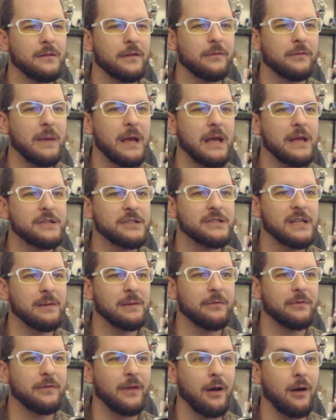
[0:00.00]
this mage
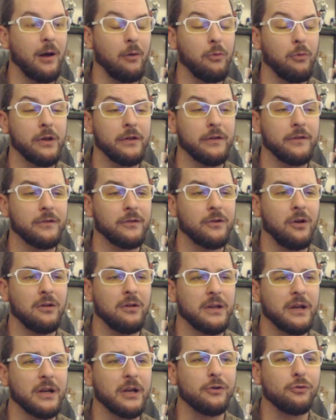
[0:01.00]
seems, I wouldn't
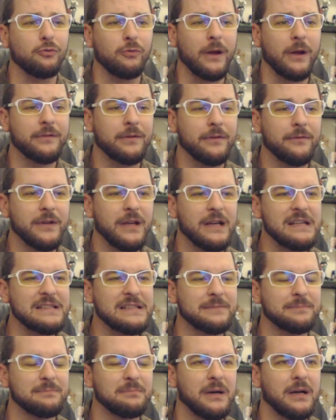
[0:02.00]
call it aggressive
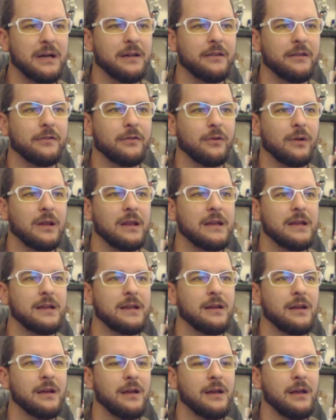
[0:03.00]
yet, but
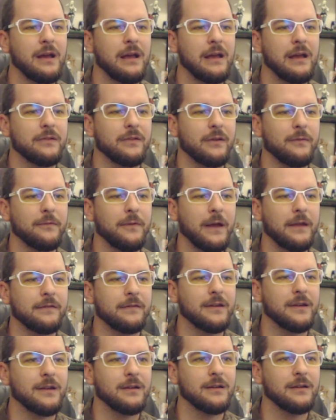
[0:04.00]
certainly is
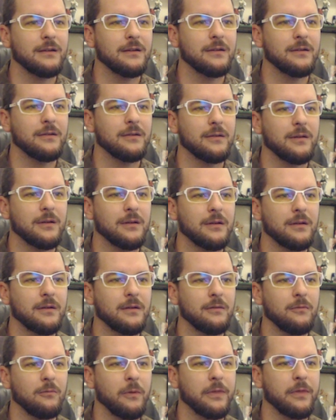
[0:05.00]
investing
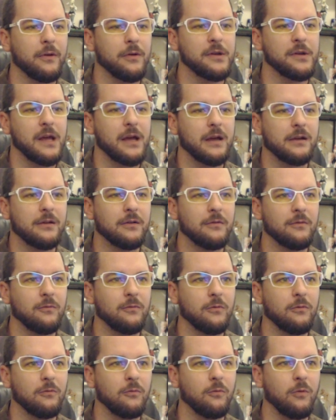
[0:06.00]
with their deck
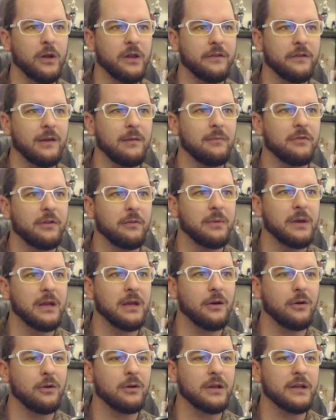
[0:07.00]
what seems to
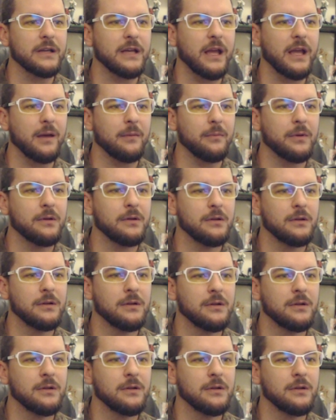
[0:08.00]
be early game.